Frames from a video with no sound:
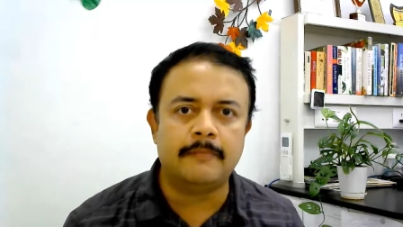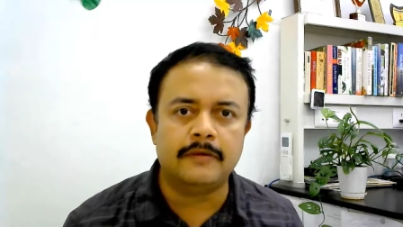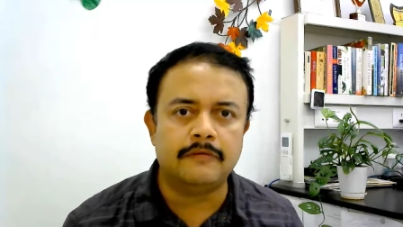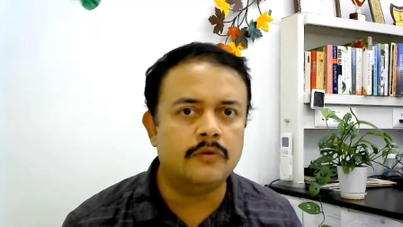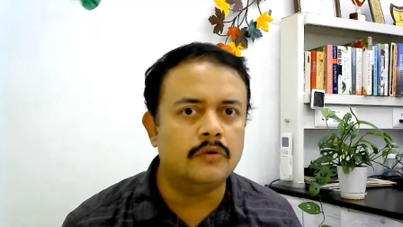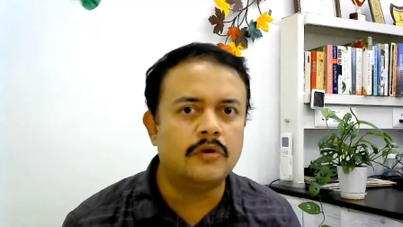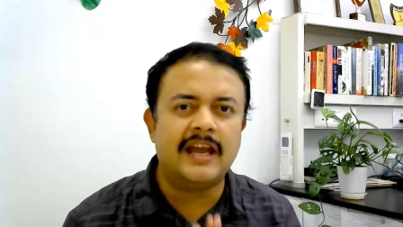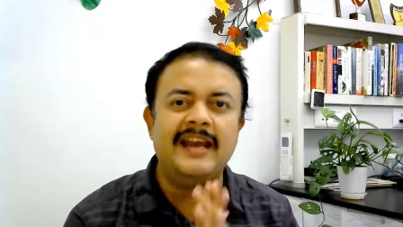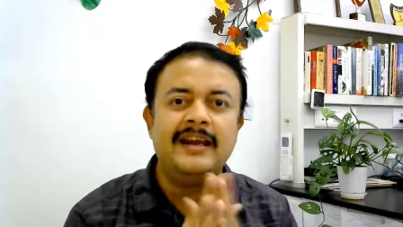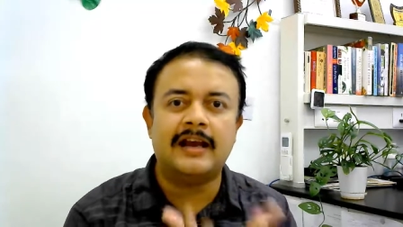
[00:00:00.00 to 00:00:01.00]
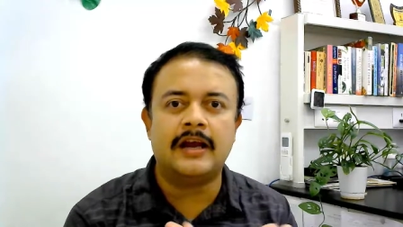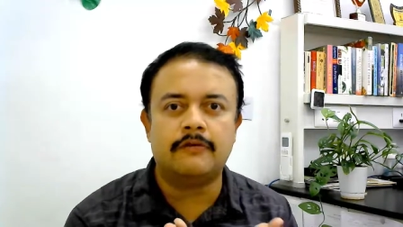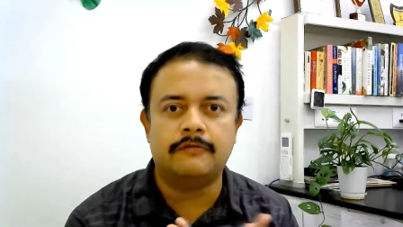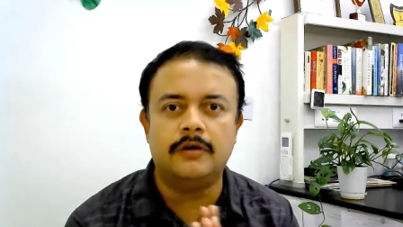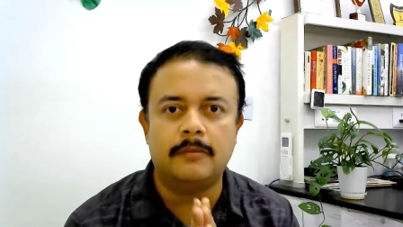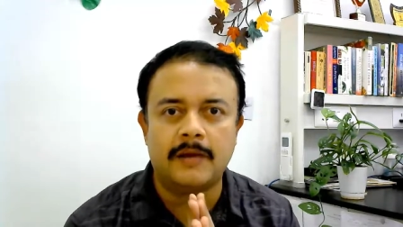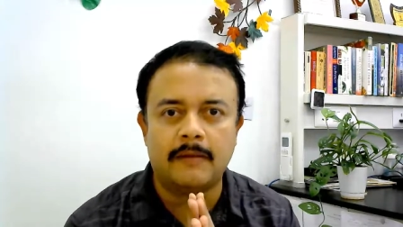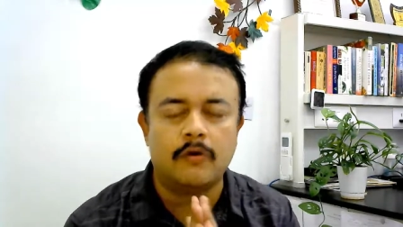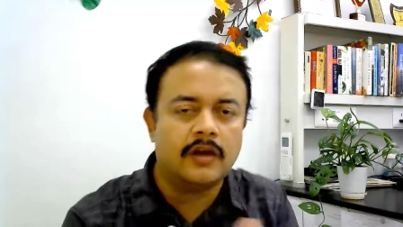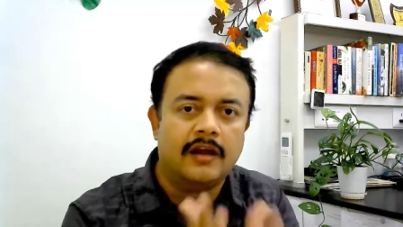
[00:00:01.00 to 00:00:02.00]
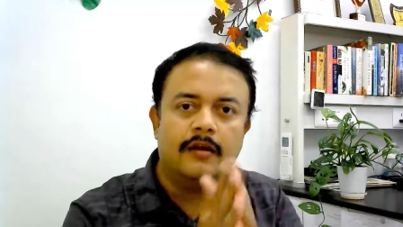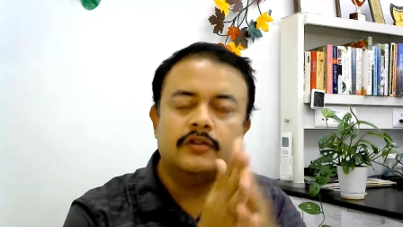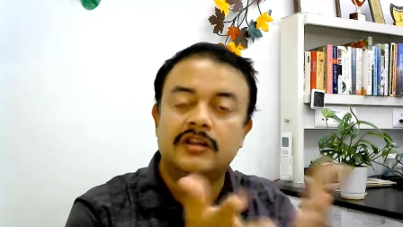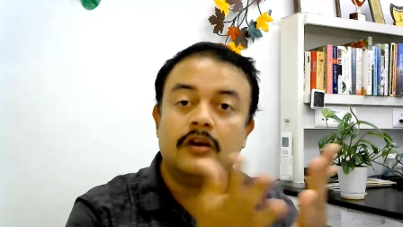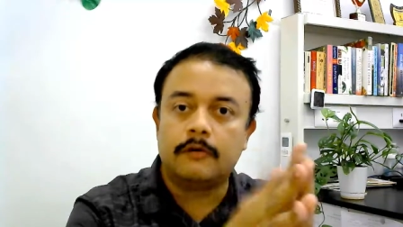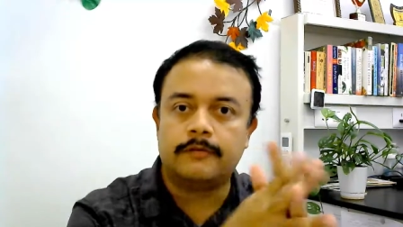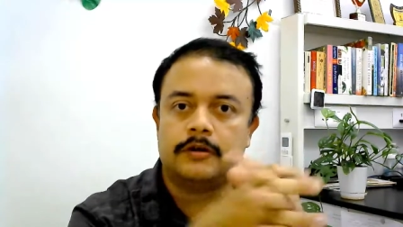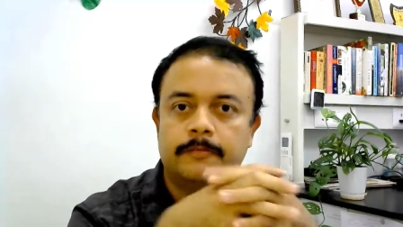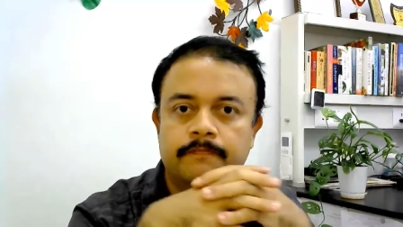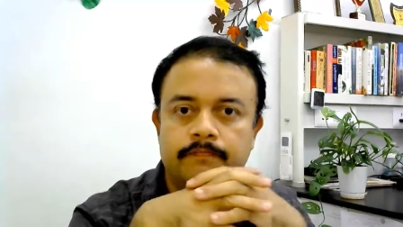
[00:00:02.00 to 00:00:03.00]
If you look any kind of world map, okay, think of it,